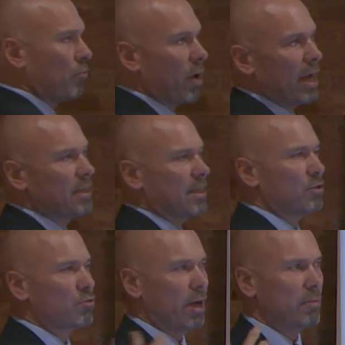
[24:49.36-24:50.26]
ways in
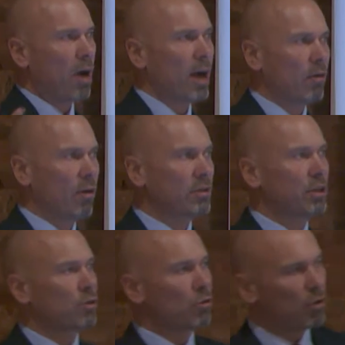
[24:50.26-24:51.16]
trademark
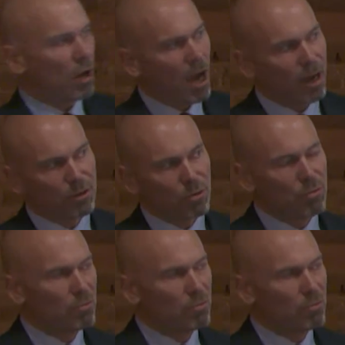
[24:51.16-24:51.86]
logic, you could argue